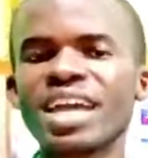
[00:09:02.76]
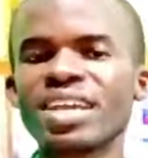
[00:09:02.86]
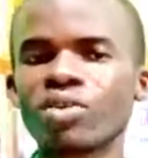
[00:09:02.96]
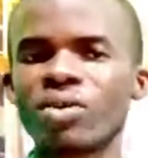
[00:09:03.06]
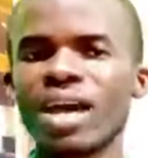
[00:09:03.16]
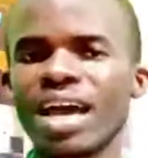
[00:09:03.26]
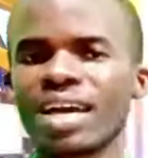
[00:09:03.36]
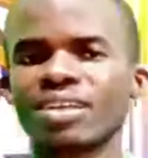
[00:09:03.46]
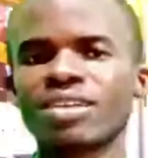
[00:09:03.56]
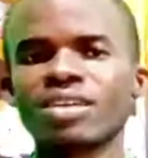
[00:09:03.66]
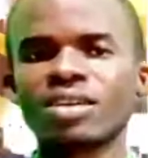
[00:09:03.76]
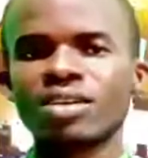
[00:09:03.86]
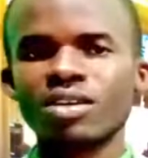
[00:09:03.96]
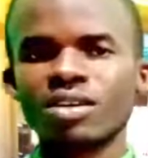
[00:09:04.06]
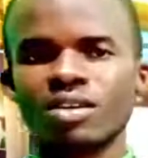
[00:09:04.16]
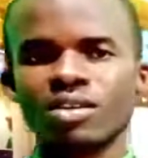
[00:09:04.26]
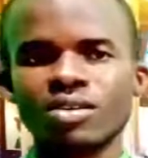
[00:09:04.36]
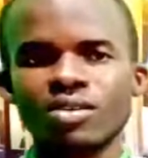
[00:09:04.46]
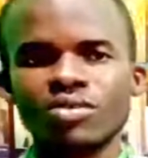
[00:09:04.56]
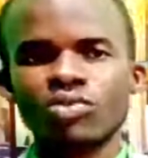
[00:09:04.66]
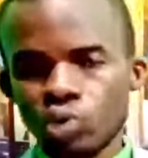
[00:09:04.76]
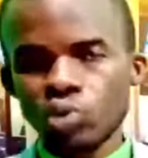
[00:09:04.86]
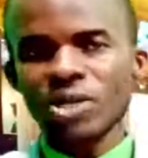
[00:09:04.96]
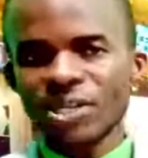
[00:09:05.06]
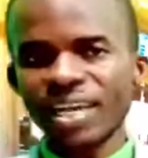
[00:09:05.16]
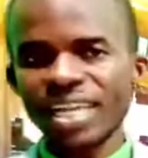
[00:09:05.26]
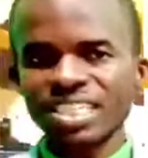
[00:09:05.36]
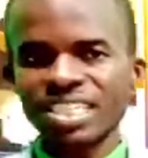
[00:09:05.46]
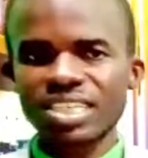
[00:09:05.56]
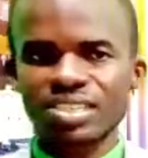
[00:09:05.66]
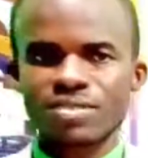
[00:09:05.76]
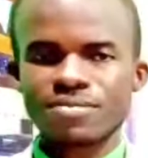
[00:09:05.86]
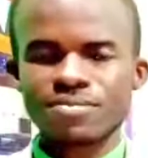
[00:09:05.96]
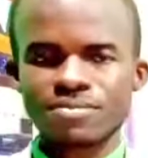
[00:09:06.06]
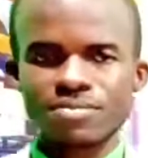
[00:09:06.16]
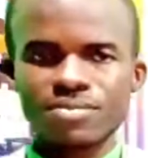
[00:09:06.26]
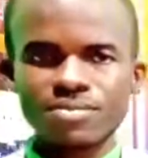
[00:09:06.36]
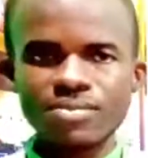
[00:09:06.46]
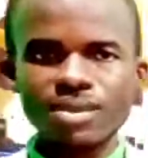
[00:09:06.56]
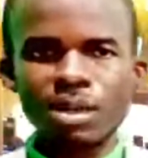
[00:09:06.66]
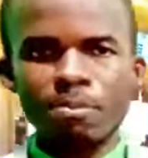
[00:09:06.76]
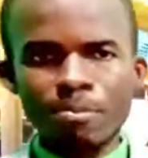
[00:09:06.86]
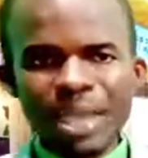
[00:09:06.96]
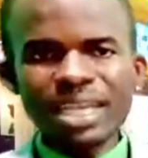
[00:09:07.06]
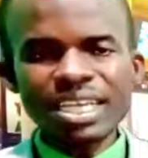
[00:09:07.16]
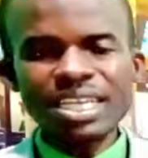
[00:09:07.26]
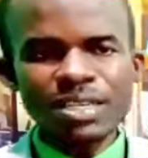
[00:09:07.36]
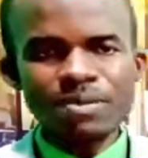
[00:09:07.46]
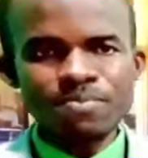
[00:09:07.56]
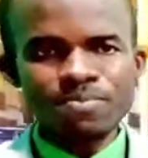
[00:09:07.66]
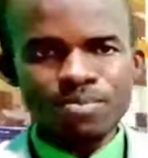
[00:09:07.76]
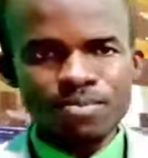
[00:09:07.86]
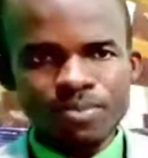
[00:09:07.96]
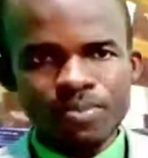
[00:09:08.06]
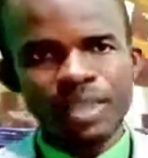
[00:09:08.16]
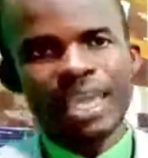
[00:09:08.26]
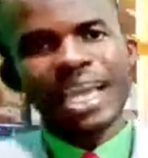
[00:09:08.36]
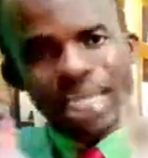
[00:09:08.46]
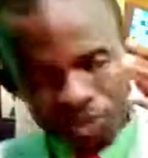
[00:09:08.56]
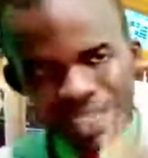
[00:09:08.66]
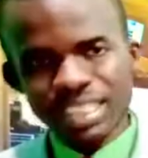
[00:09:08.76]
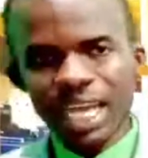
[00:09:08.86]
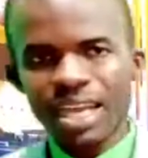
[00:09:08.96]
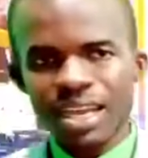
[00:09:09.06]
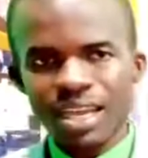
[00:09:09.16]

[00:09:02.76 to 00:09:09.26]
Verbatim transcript: in the Quran who created, making him a creator,